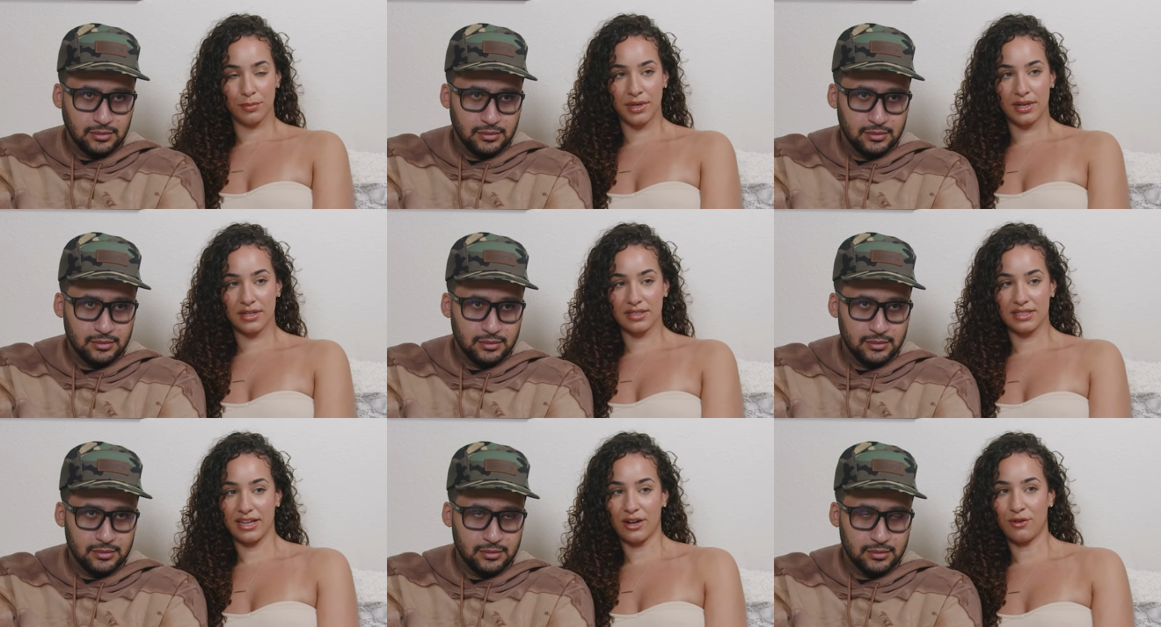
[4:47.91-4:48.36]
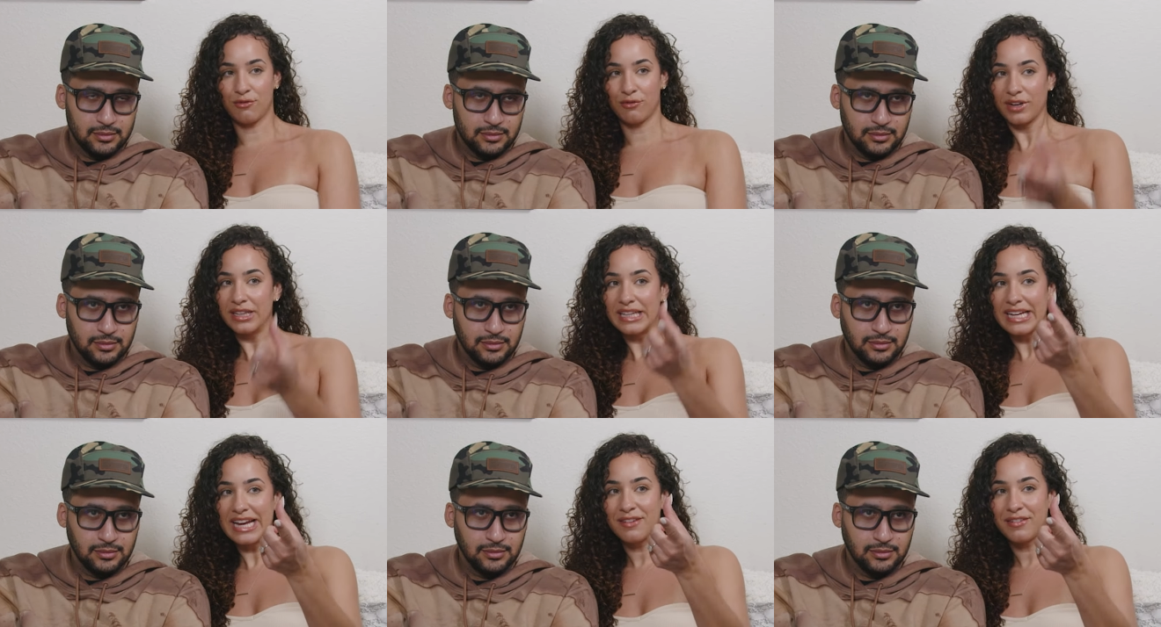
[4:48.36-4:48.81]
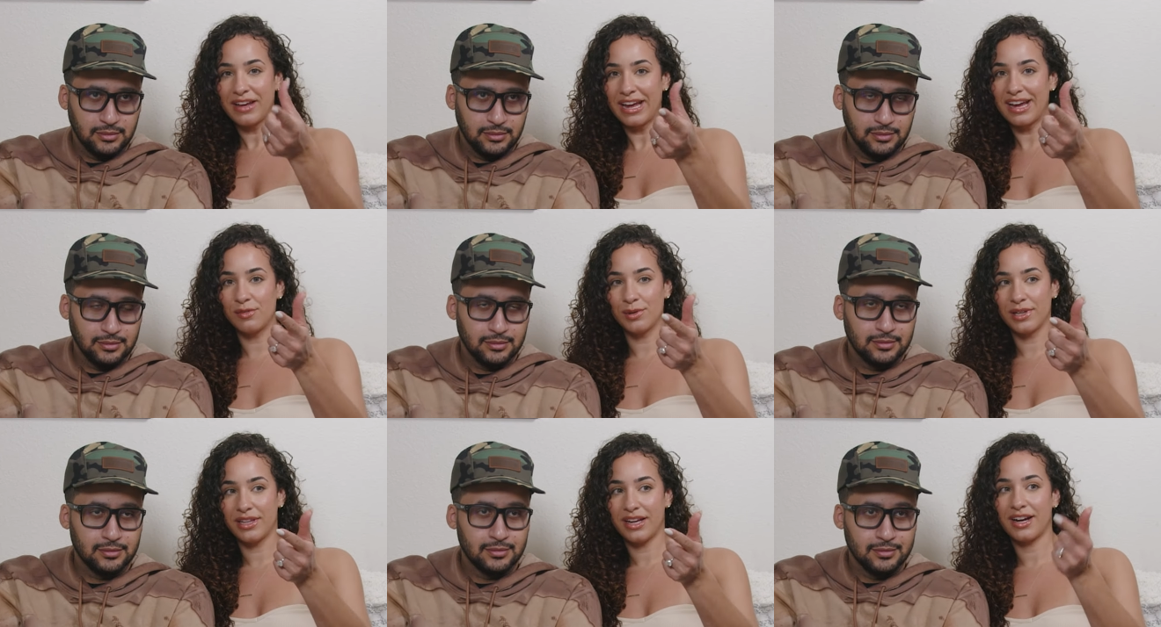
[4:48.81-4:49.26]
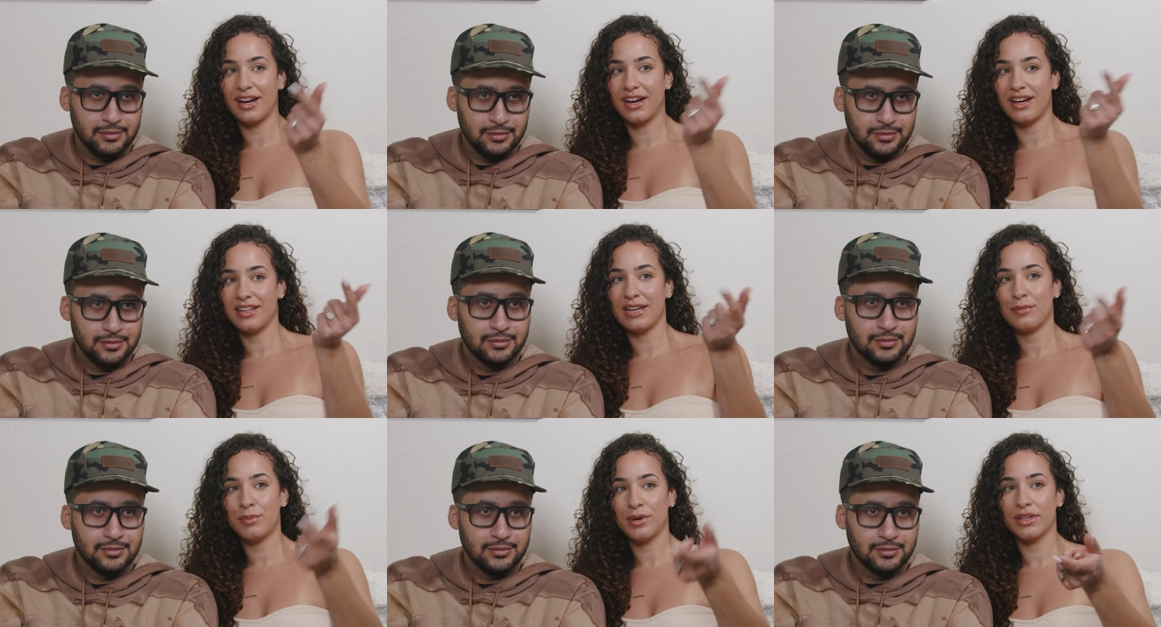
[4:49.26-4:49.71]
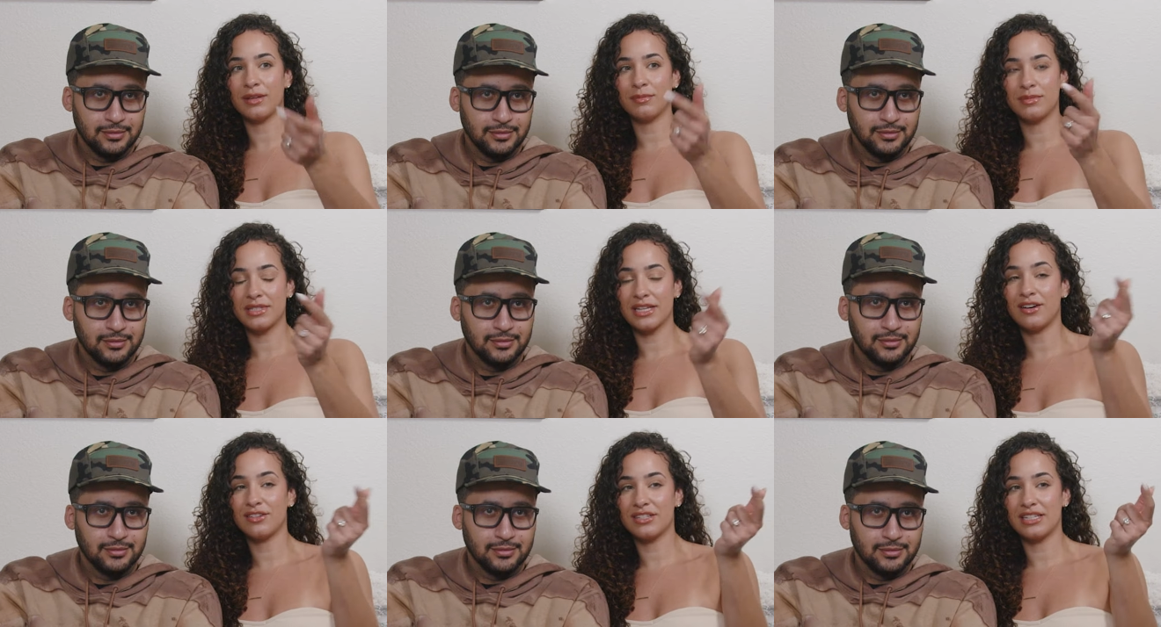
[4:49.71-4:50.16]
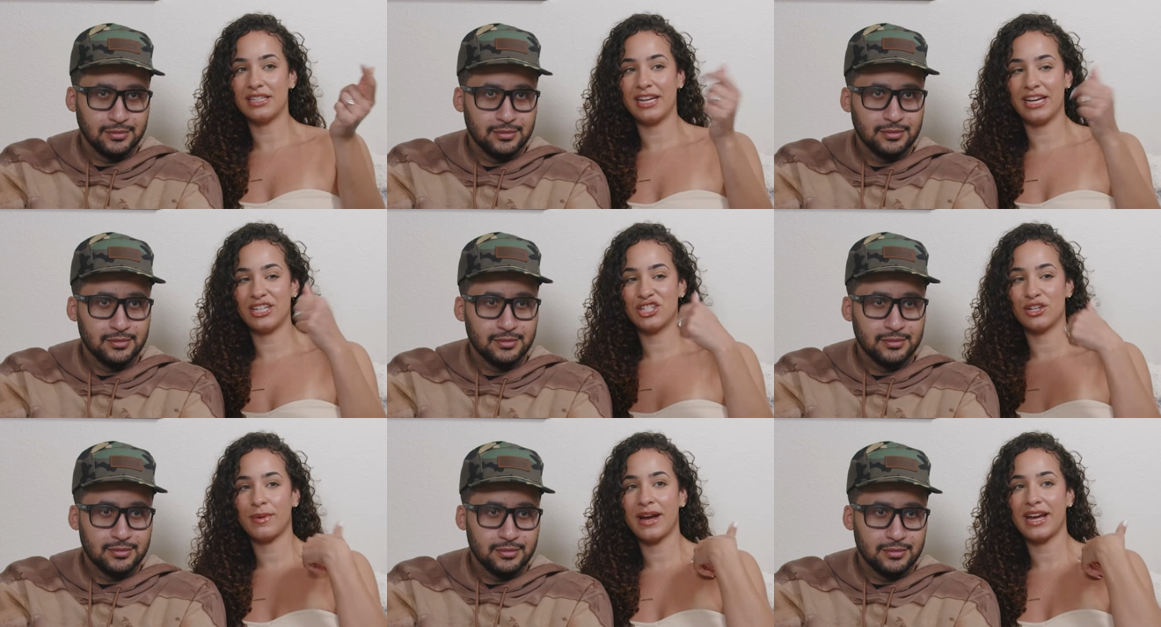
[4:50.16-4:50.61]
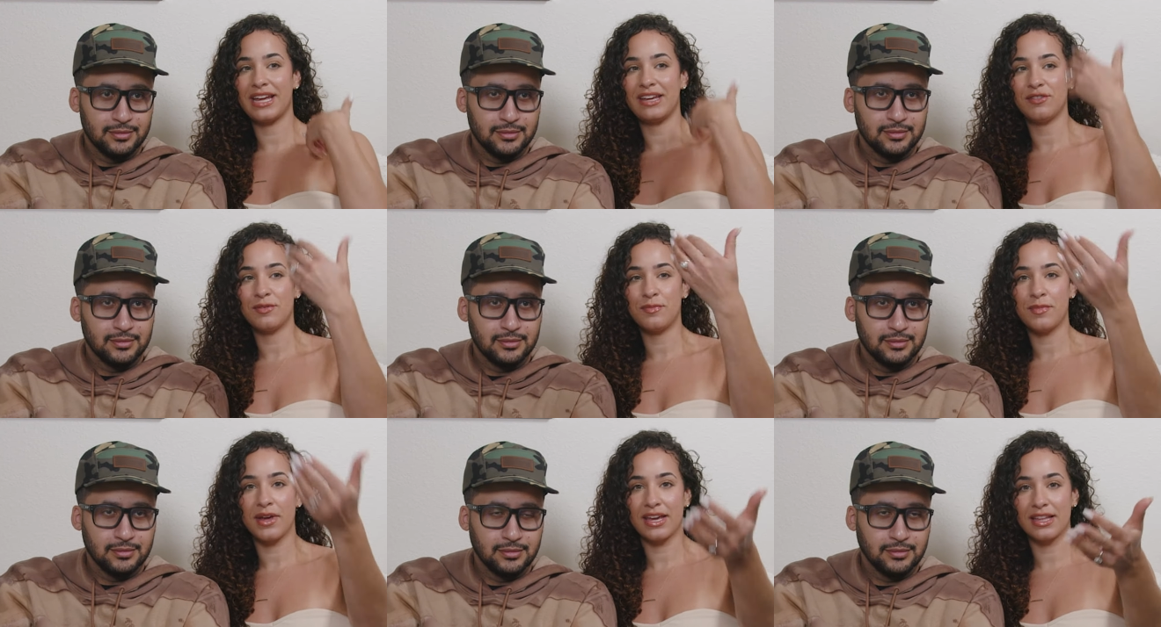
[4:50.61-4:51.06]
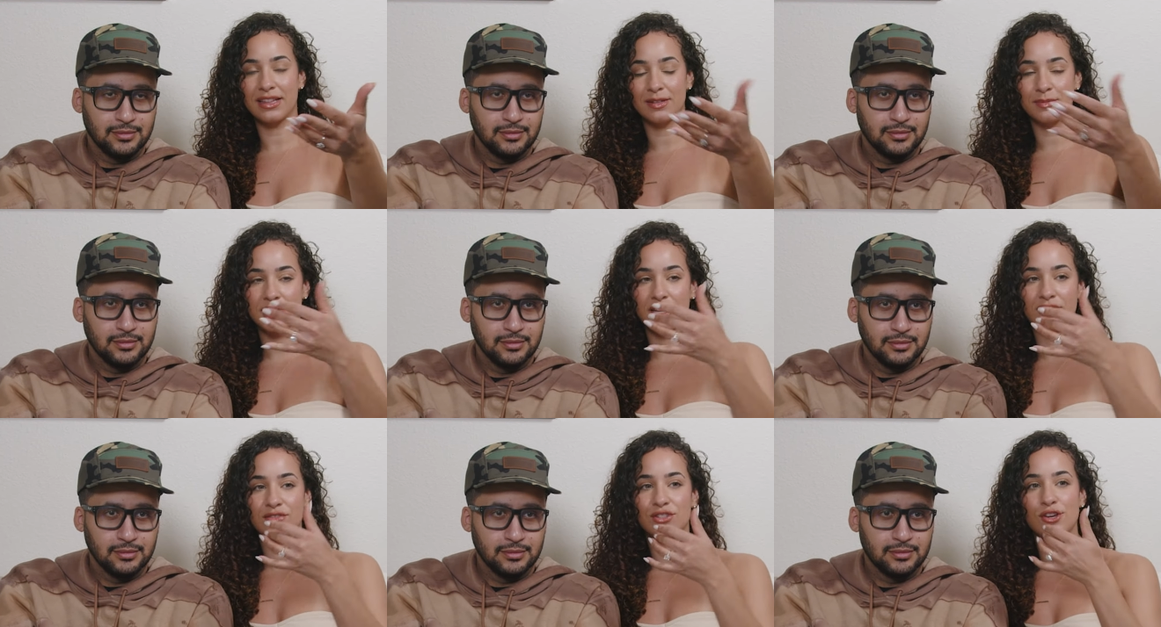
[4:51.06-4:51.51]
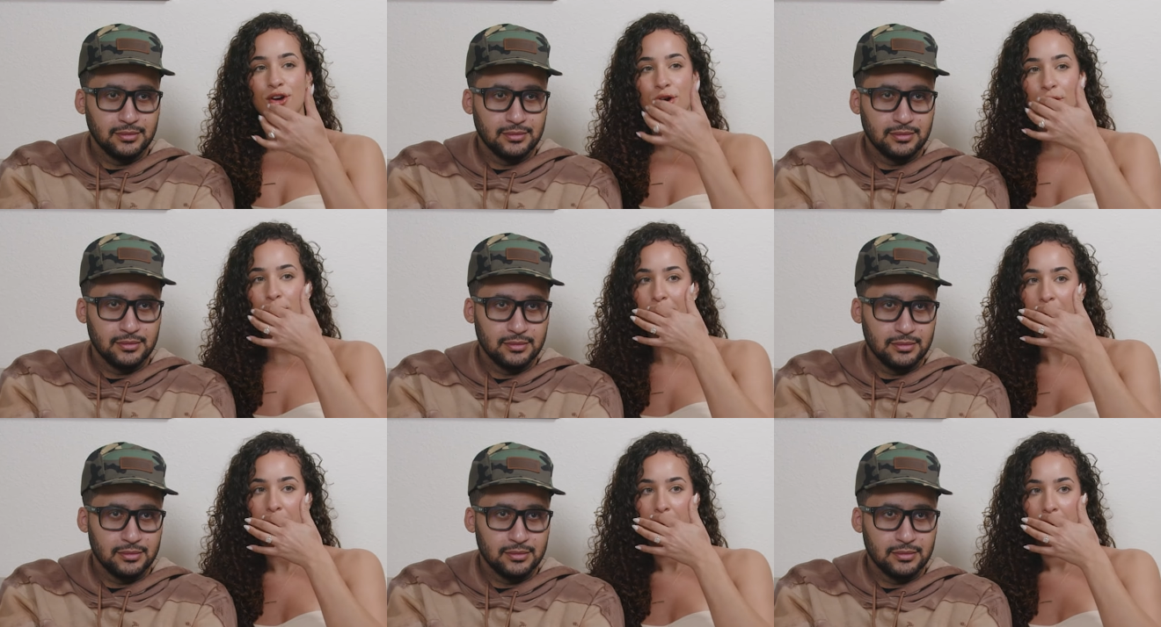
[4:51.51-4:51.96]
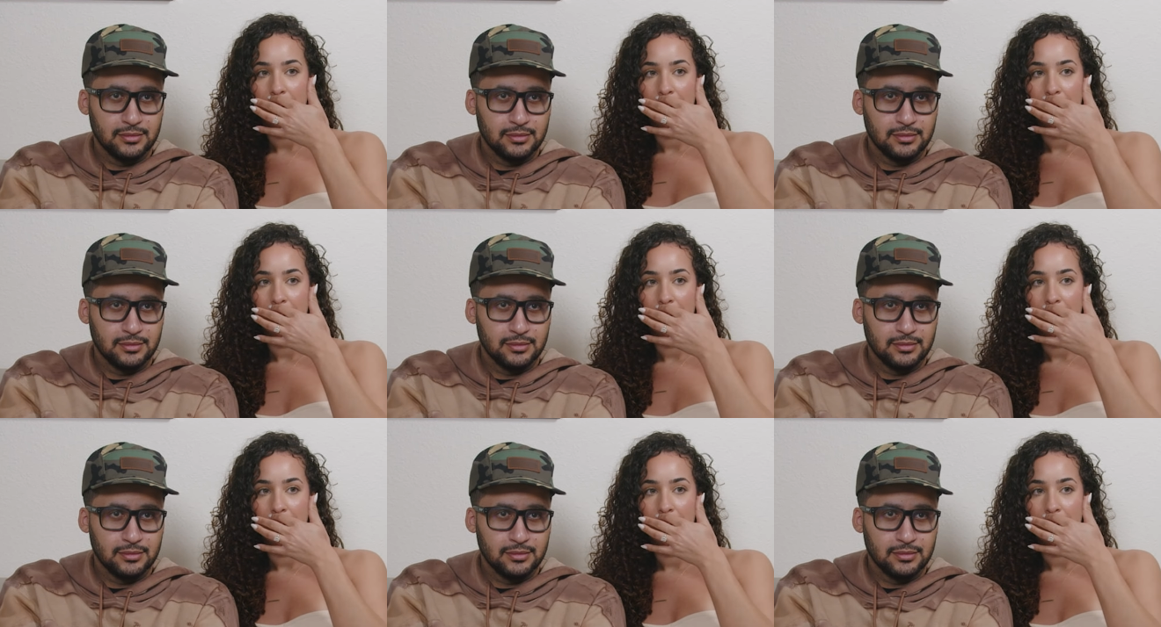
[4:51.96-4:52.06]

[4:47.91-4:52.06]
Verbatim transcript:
Speaker 1: because they don't really have ammo in that gun. They put themselves yeah. in danger by even making themselves known.